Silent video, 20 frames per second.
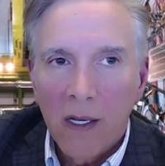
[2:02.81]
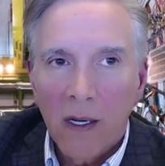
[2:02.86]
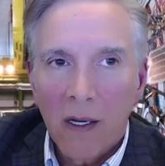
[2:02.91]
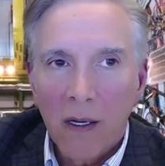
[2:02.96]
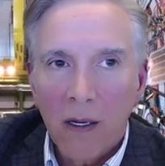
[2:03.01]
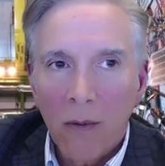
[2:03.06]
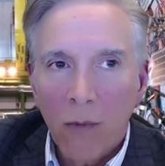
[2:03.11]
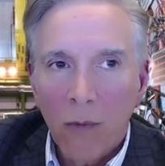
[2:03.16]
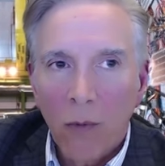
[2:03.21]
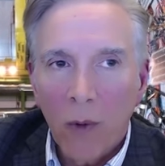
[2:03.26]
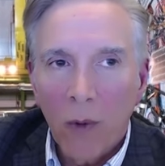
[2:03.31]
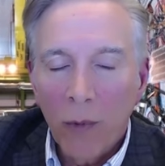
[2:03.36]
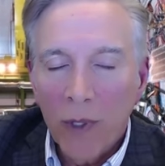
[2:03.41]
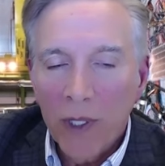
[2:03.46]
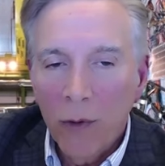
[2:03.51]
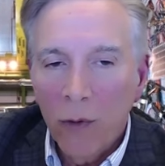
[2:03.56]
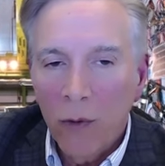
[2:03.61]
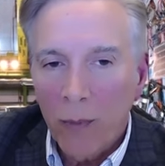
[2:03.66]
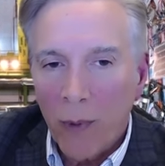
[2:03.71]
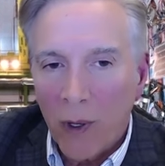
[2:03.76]
Uh, what we
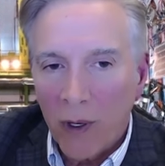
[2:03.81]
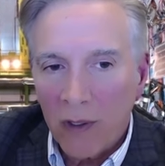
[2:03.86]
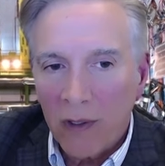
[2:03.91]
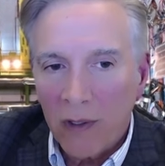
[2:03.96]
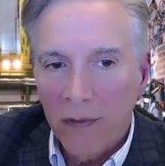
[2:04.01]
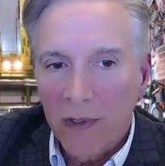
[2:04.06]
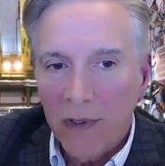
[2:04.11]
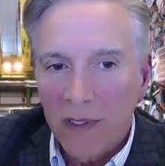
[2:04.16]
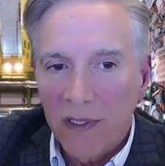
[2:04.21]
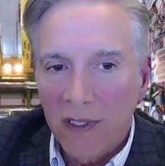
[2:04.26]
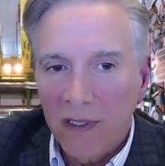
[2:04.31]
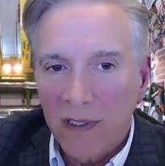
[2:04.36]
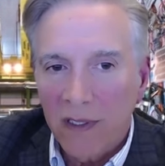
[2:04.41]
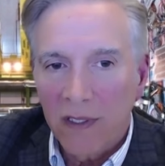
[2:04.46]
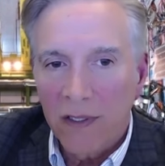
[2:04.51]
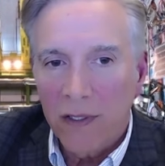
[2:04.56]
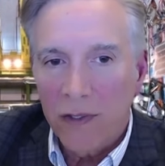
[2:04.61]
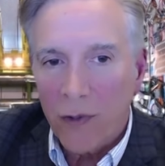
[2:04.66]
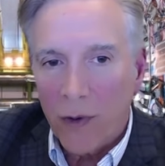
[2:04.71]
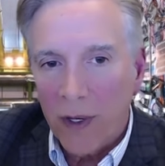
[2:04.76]
do in particle physics
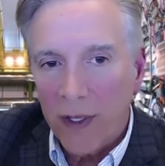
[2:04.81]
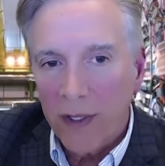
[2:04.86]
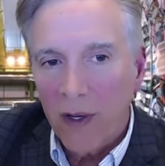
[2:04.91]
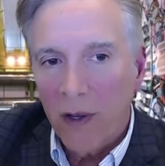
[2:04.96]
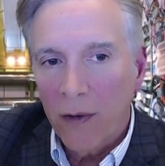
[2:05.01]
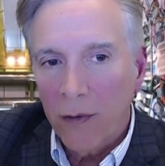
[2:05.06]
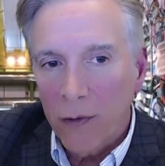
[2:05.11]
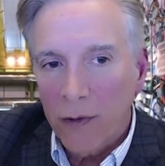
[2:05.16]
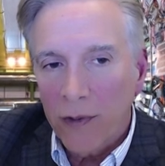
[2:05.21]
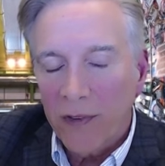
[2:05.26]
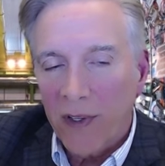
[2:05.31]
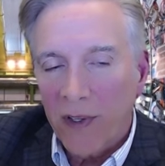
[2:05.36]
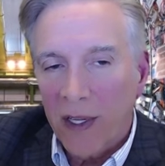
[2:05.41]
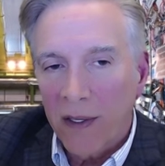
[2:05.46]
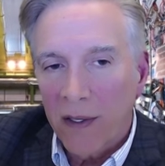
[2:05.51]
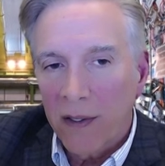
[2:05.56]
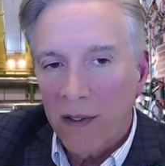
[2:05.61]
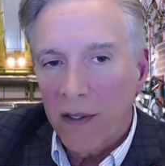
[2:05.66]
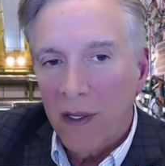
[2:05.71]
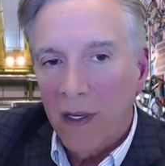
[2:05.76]
is try to
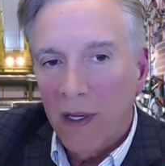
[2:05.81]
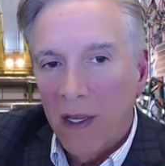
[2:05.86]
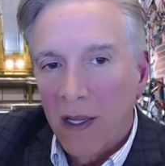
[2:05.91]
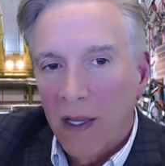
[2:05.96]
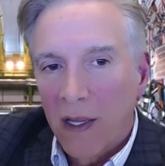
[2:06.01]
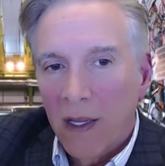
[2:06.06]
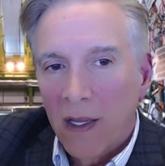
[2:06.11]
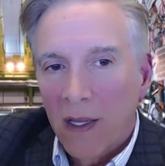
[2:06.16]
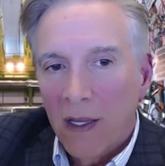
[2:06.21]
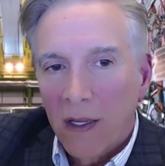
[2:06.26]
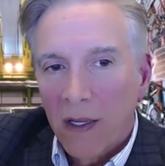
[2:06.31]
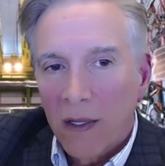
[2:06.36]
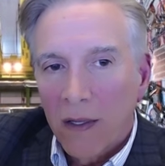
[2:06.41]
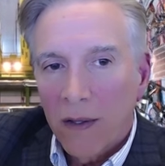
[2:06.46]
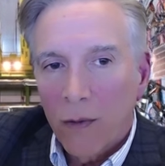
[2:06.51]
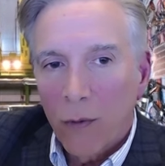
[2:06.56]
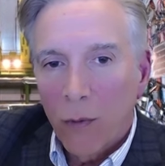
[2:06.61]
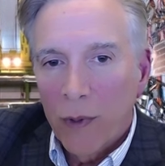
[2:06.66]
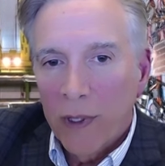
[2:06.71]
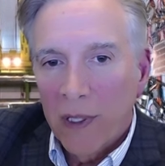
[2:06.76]
understand
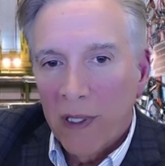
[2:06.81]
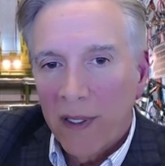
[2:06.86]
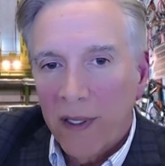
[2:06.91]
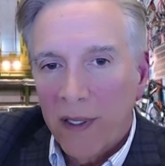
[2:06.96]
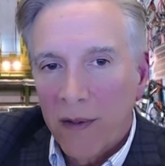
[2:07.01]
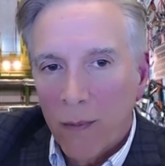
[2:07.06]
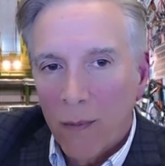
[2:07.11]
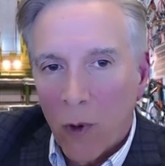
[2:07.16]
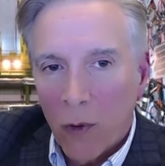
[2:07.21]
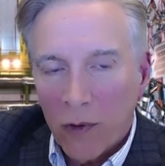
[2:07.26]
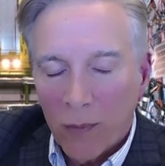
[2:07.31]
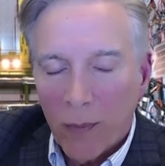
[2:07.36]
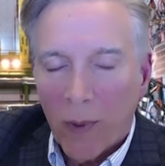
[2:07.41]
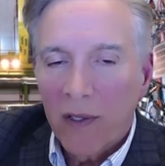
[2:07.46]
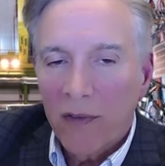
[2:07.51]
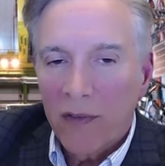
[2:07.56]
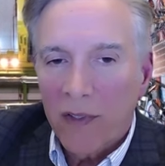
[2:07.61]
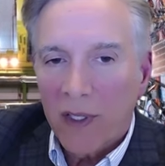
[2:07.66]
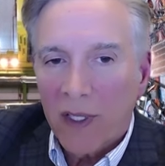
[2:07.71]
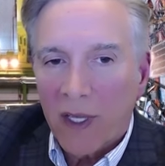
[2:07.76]
the really the most
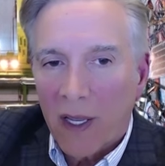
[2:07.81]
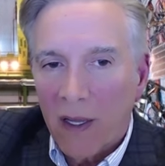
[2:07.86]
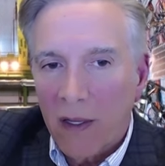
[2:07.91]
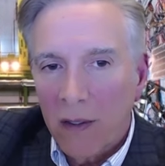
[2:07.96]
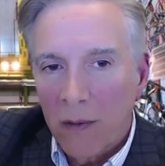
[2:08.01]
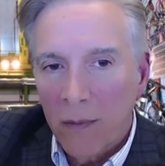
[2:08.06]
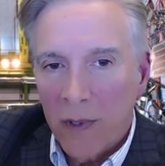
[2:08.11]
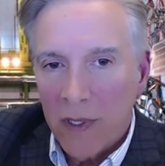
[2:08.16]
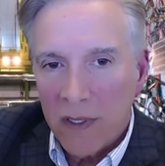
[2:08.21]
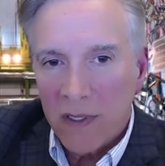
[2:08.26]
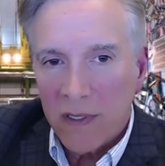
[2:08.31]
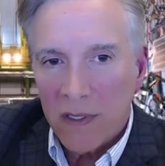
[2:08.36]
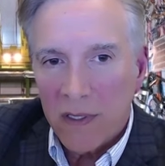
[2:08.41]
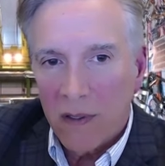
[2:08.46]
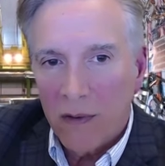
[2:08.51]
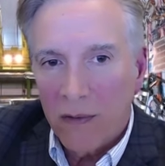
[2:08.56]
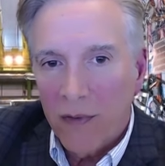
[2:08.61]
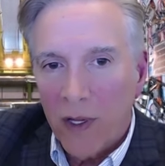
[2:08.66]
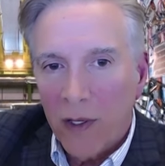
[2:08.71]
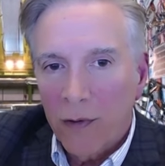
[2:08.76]
basic elements
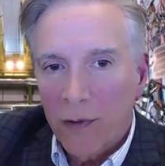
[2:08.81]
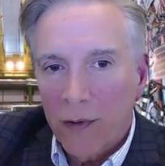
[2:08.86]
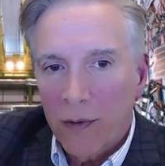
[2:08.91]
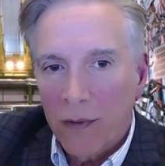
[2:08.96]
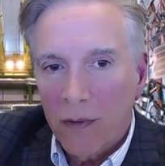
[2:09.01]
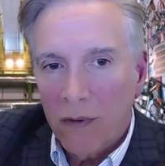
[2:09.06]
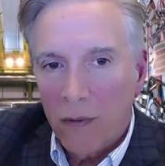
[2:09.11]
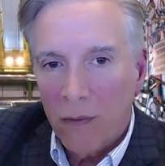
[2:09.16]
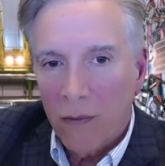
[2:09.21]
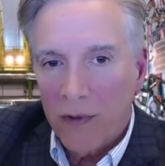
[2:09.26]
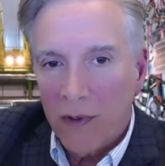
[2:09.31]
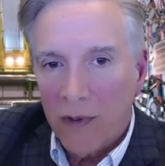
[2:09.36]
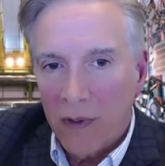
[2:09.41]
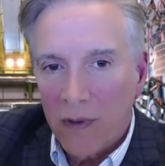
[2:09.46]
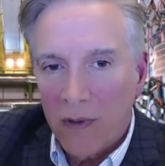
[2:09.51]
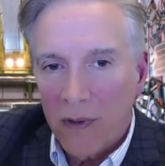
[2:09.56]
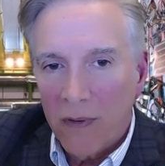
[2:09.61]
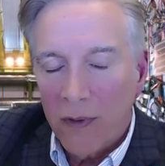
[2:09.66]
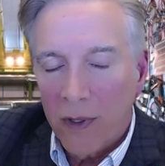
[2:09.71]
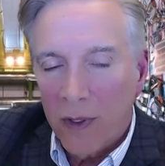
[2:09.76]
of nature, which are
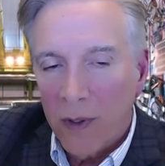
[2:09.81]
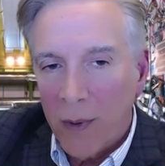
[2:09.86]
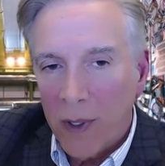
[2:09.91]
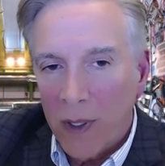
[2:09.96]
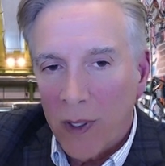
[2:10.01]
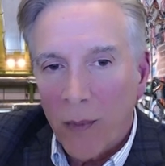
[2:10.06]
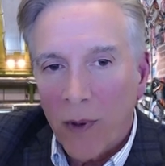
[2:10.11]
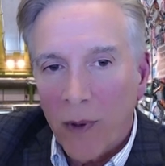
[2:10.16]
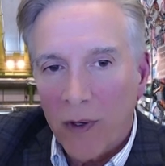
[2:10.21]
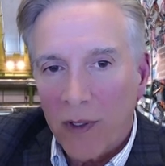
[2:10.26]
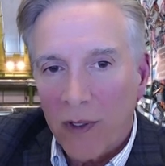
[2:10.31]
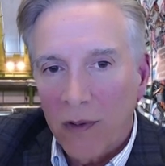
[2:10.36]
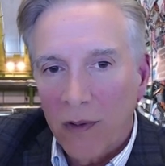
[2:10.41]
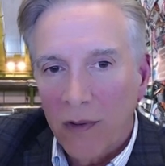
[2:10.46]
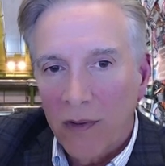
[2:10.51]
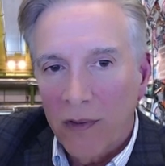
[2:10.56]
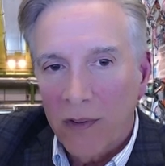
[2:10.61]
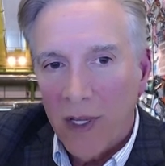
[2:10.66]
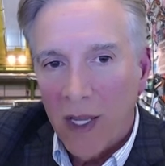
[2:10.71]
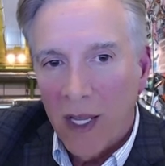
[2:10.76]
the fundamental
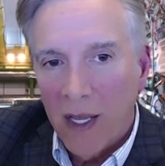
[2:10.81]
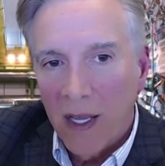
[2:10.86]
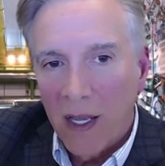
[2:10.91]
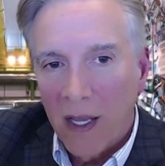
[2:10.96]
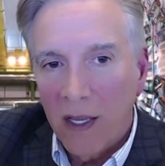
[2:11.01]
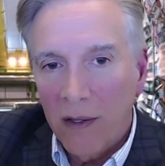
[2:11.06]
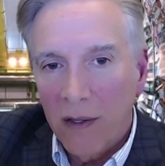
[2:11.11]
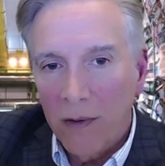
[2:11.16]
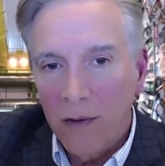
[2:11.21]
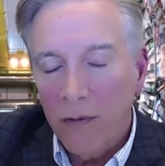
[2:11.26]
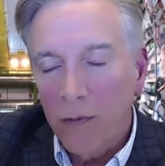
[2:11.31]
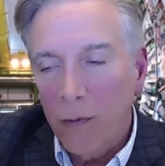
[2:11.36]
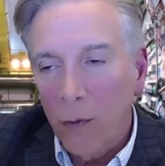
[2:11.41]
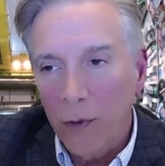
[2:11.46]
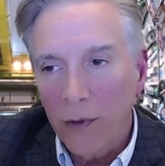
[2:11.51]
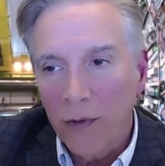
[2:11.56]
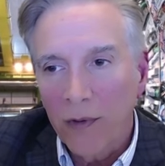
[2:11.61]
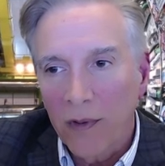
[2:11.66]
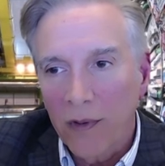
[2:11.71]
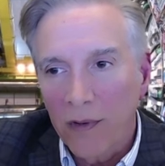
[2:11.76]
particles and the
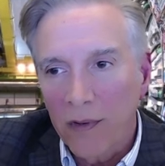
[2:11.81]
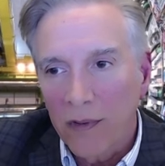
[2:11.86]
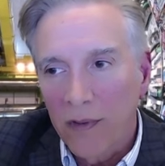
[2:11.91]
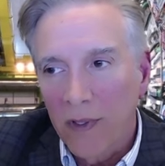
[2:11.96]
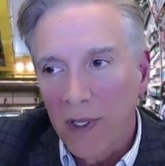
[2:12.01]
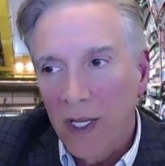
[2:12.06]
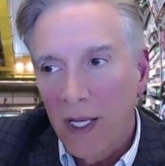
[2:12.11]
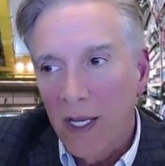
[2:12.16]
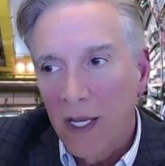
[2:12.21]
forces.